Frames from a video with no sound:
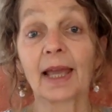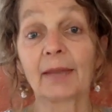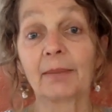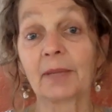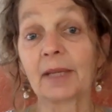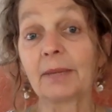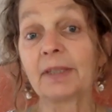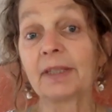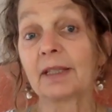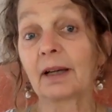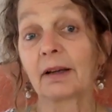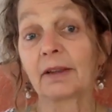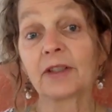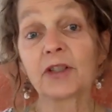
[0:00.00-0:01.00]
And maybe
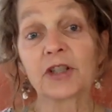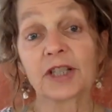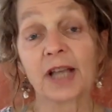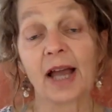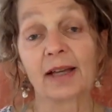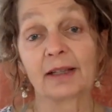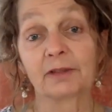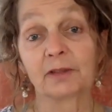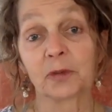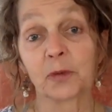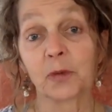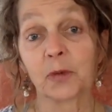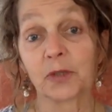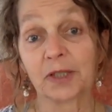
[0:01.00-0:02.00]
the other side of
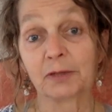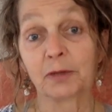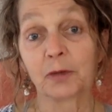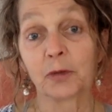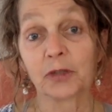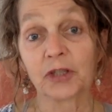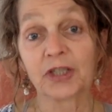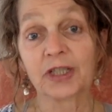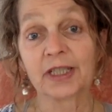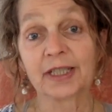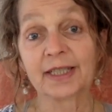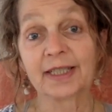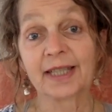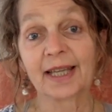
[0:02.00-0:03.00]
the coin, of course,
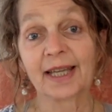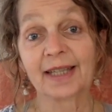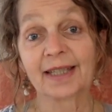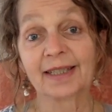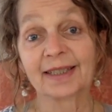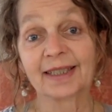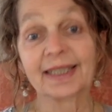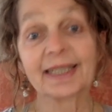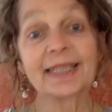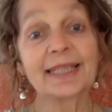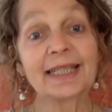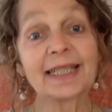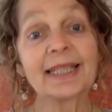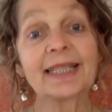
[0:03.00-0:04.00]
is that
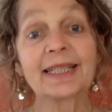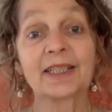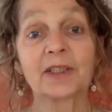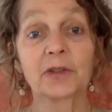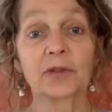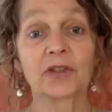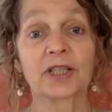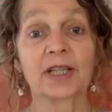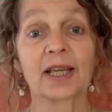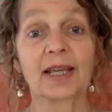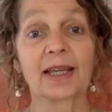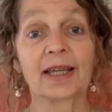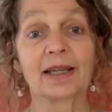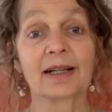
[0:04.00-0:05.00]
it's easy to stay
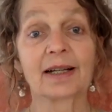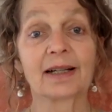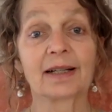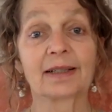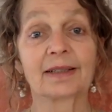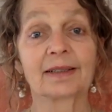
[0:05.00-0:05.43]
here.